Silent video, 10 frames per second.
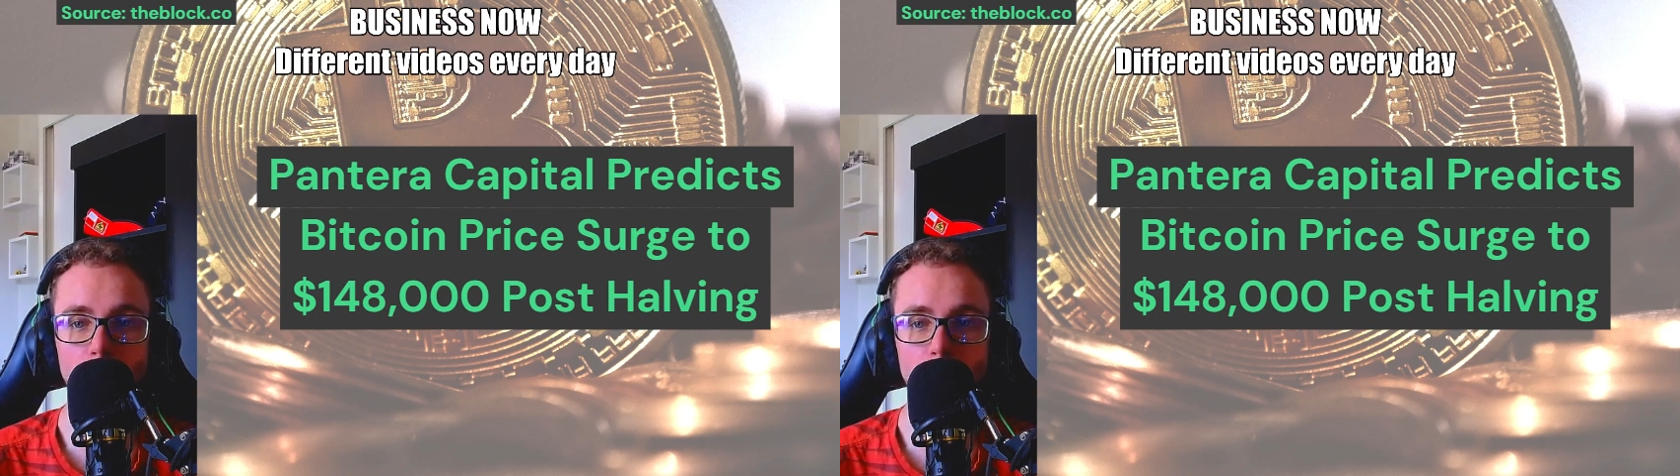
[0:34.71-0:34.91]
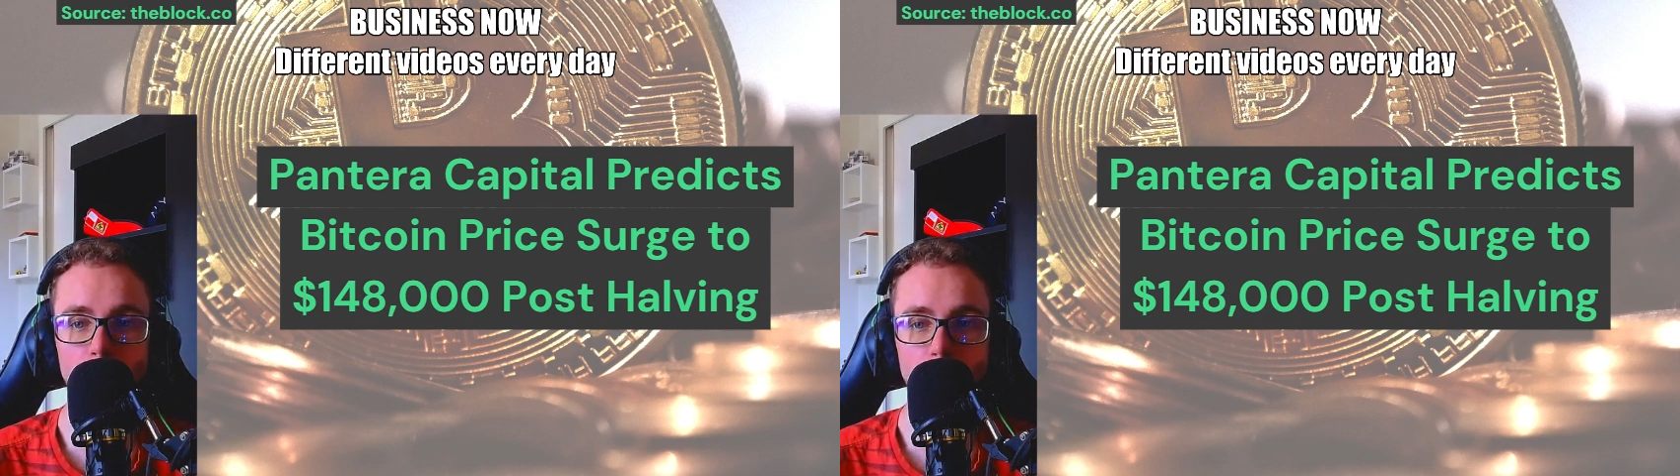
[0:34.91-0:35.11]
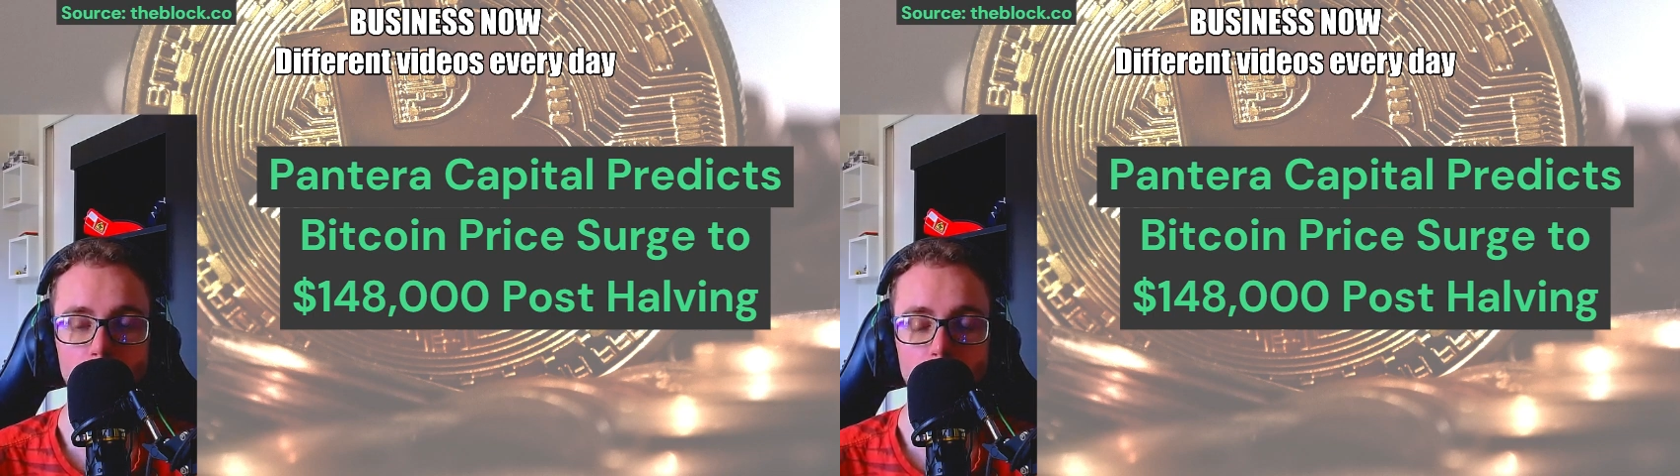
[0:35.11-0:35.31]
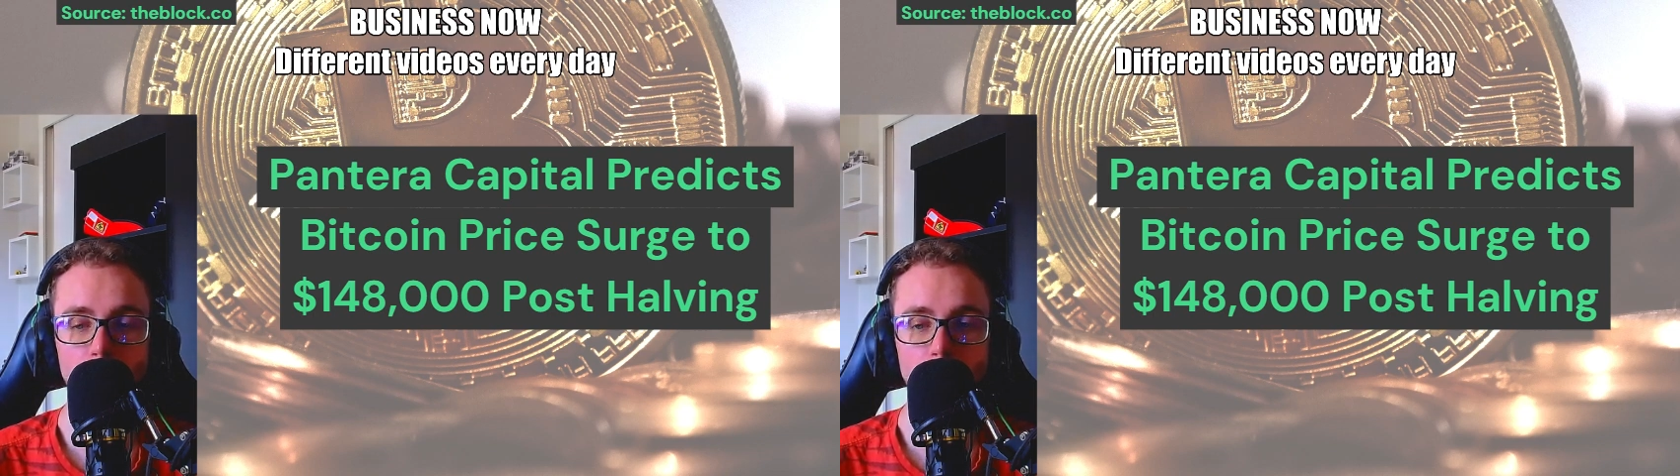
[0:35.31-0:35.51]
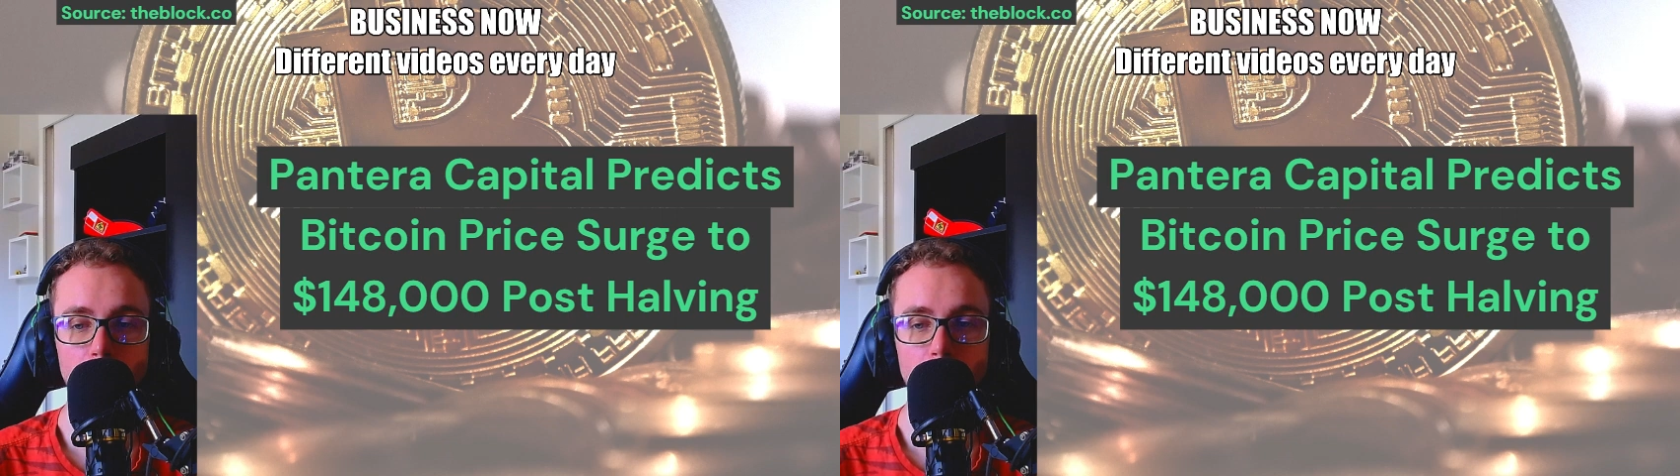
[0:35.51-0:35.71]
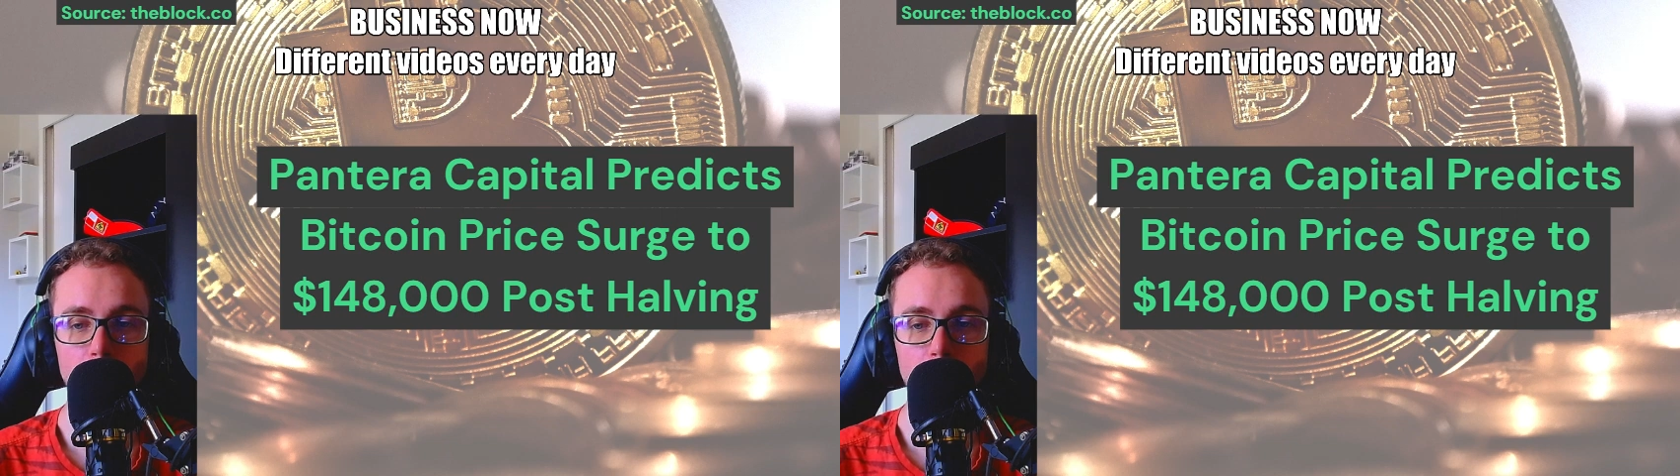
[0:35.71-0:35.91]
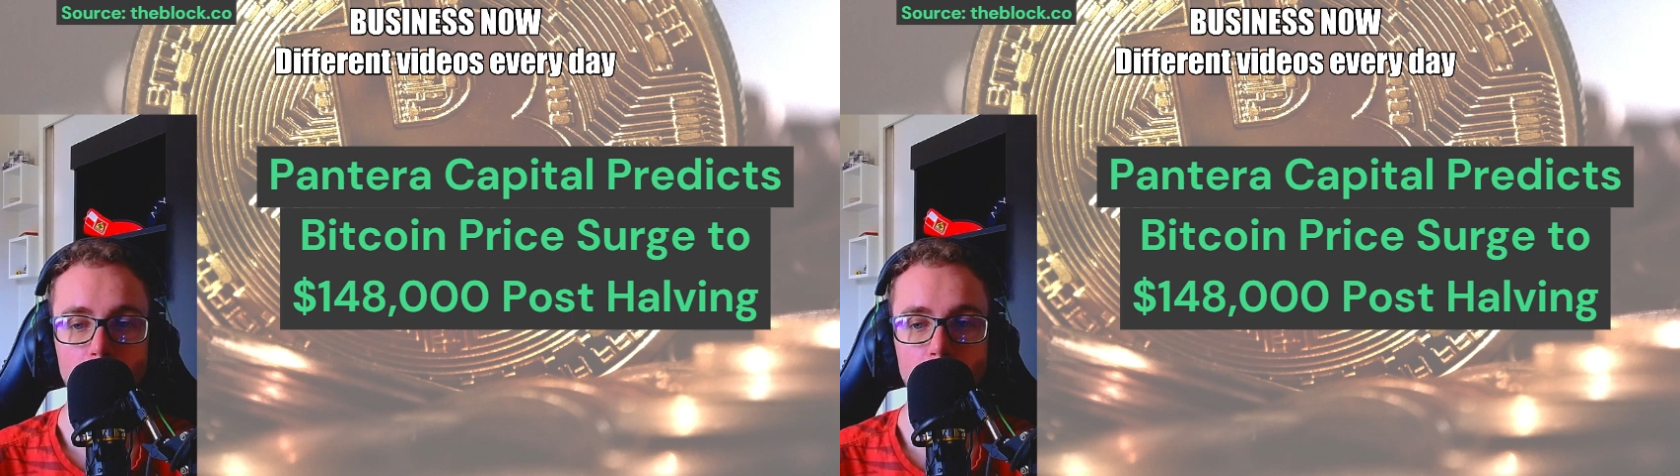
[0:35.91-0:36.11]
by halving the new supply to